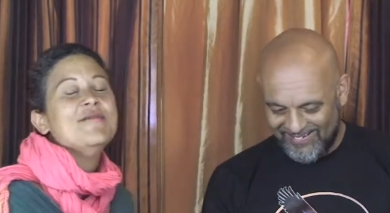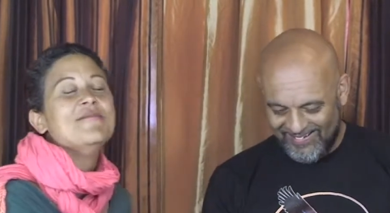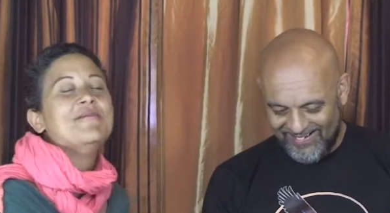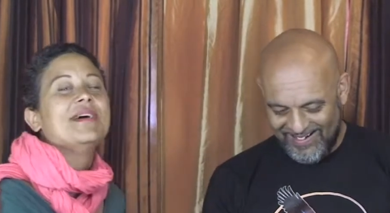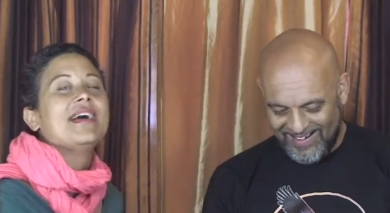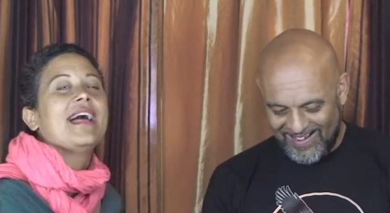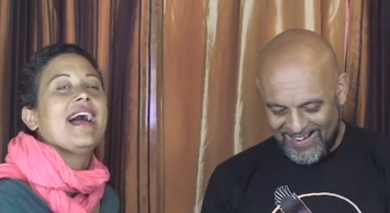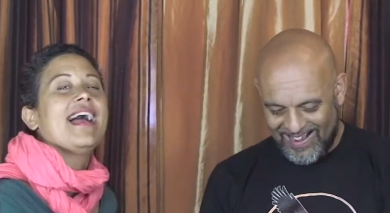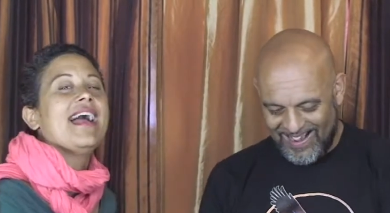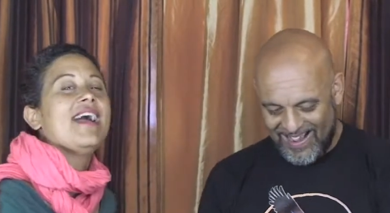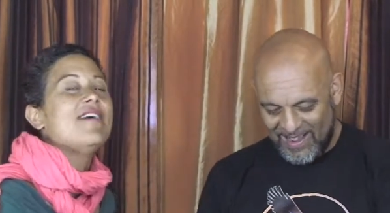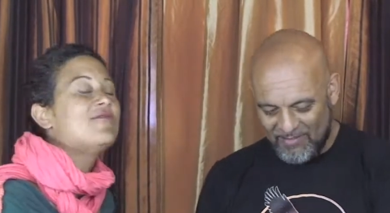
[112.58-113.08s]
Speaker 1: But I
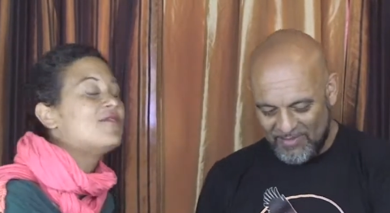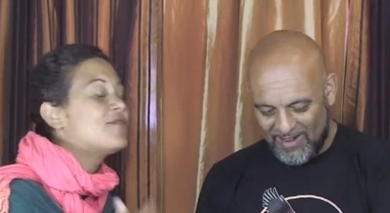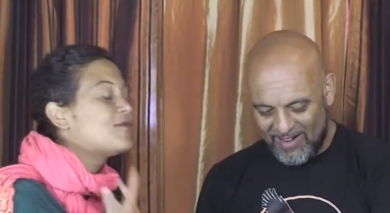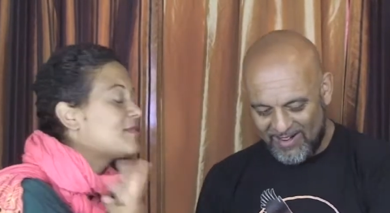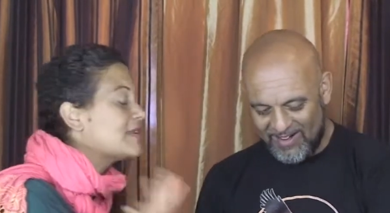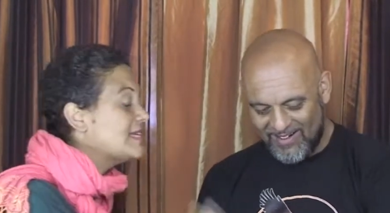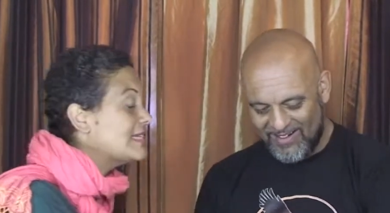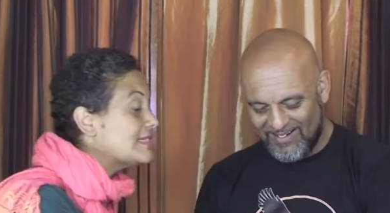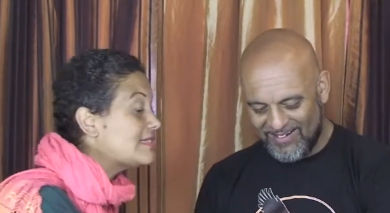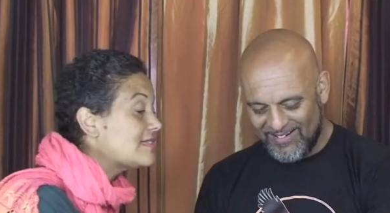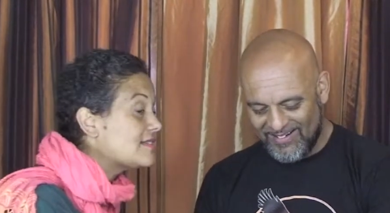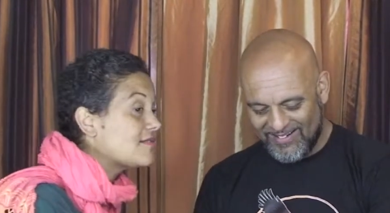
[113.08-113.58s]
have I'm a here.
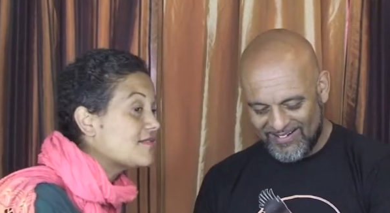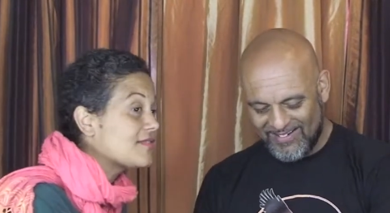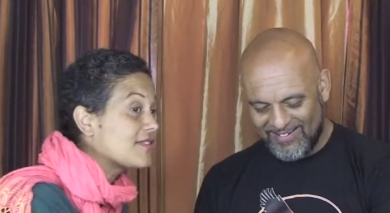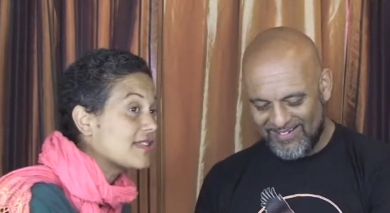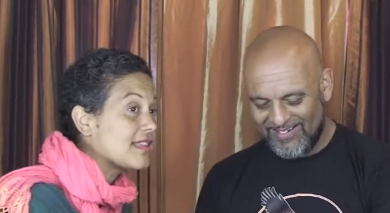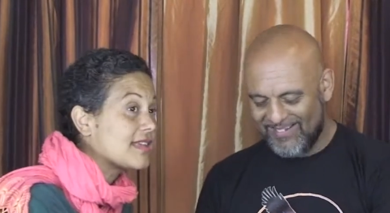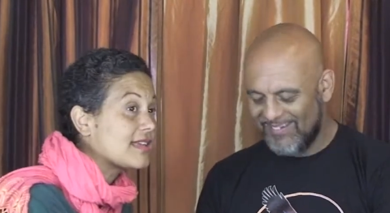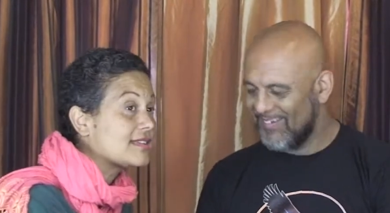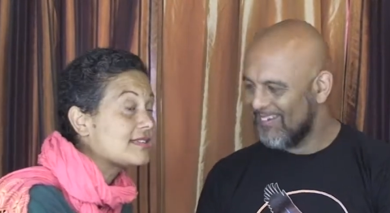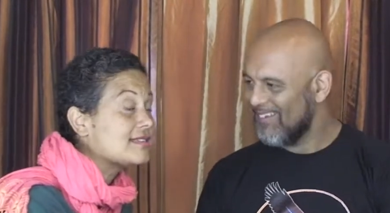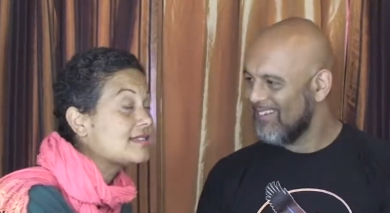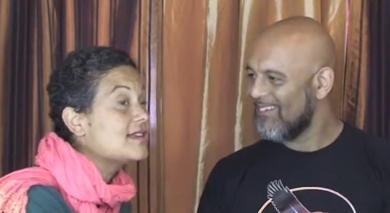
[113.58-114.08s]
reason for
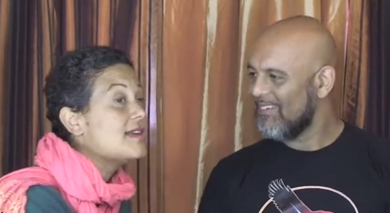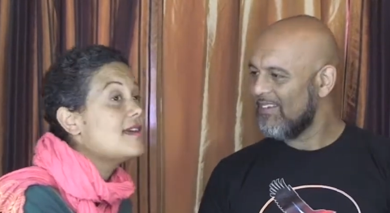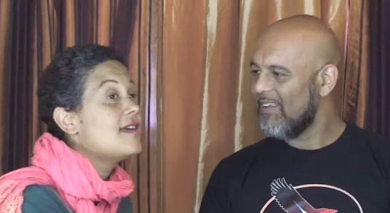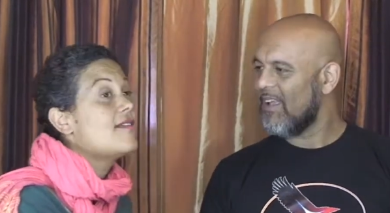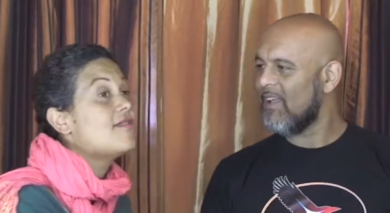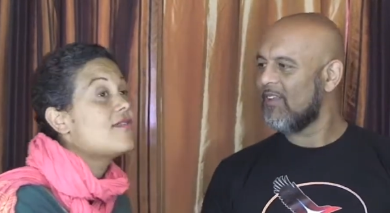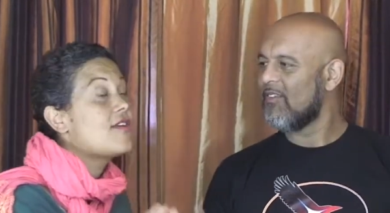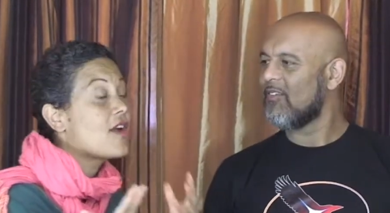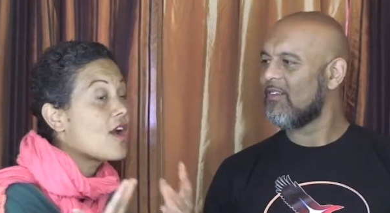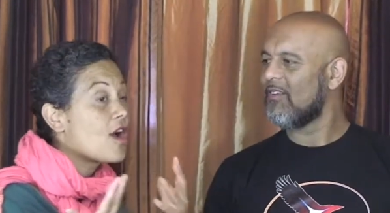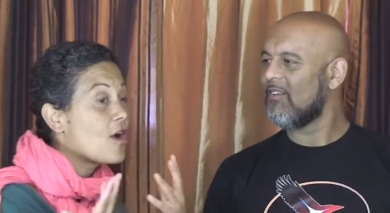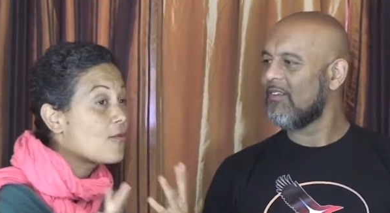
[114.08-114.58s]
this. Yes.
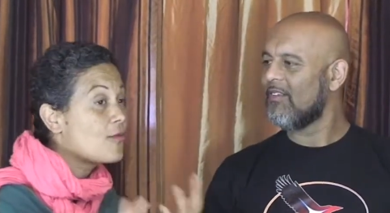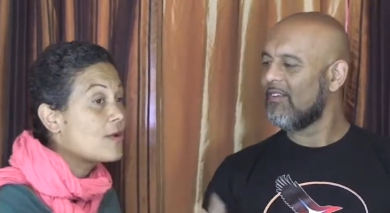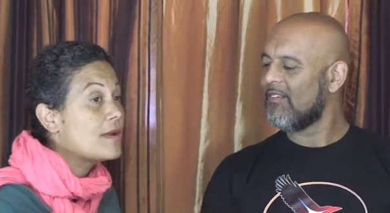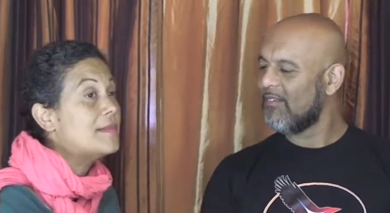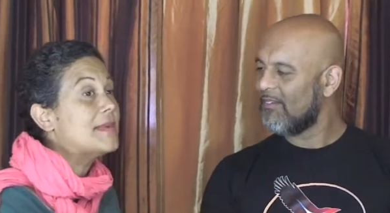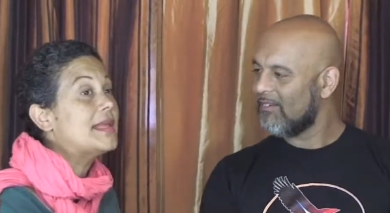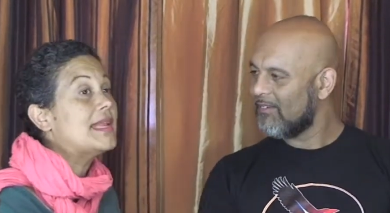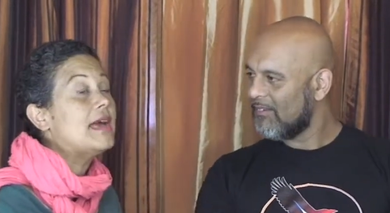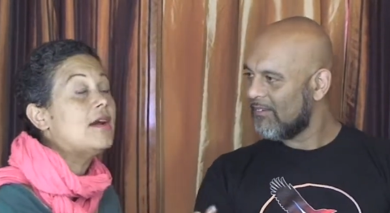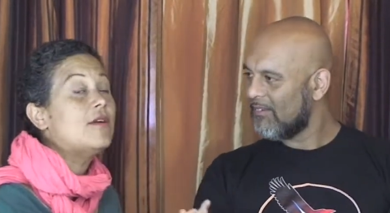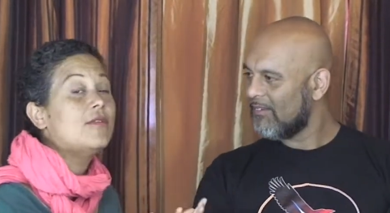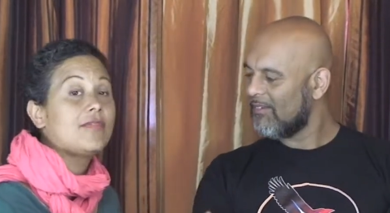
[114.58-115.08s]
There are women
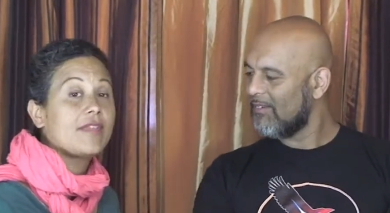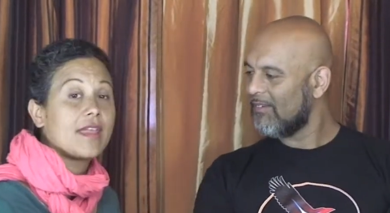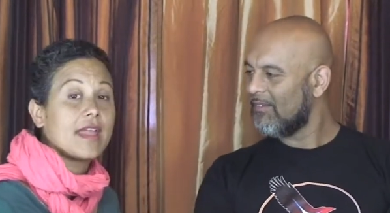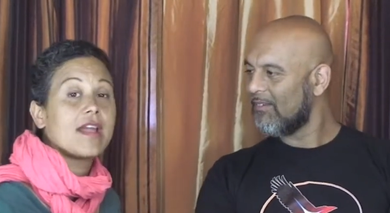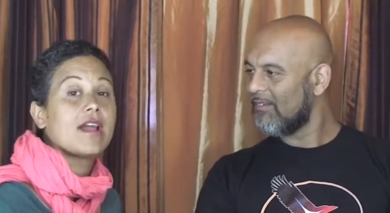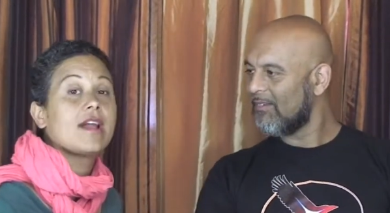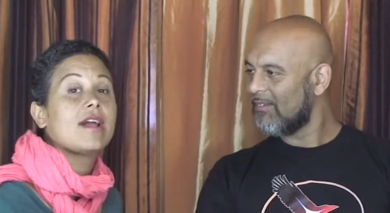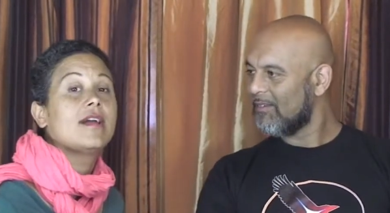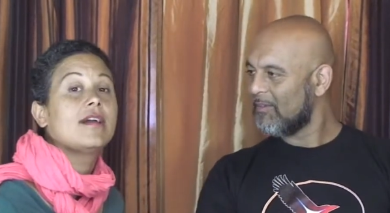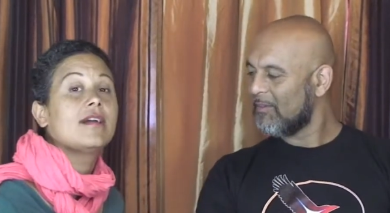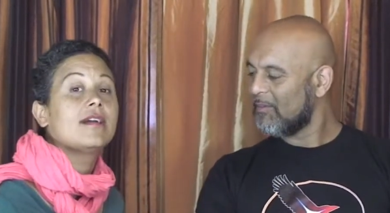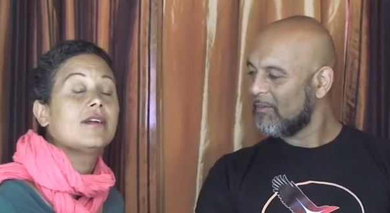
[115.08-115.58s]
out
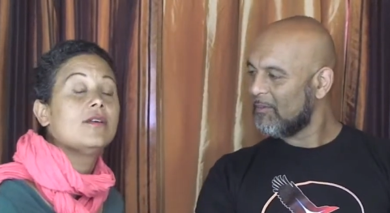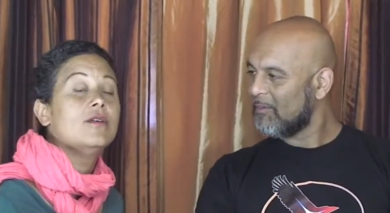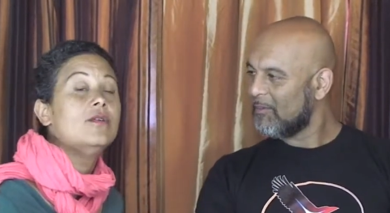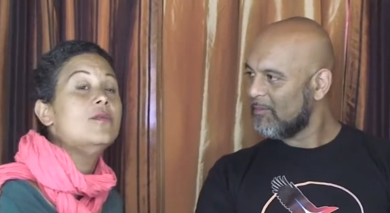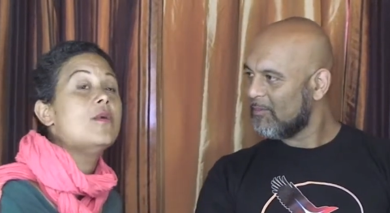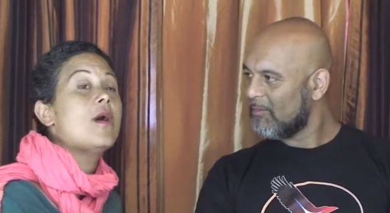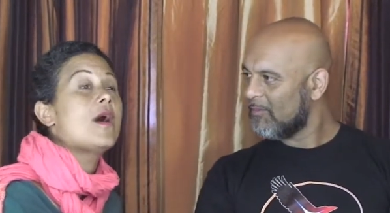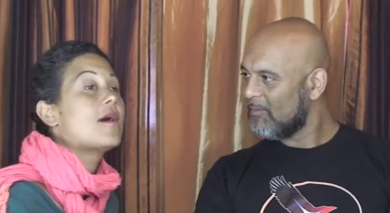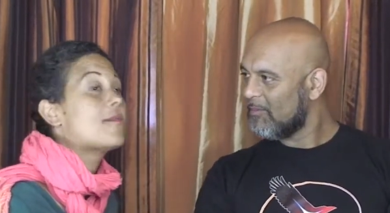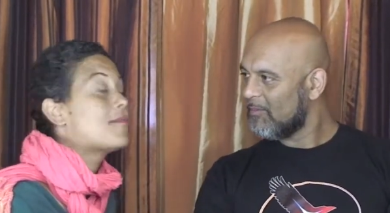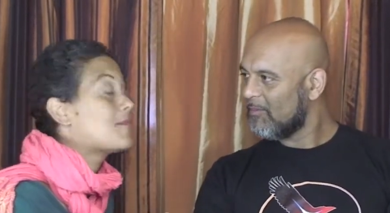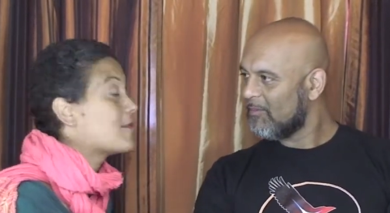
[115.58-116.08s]
there who are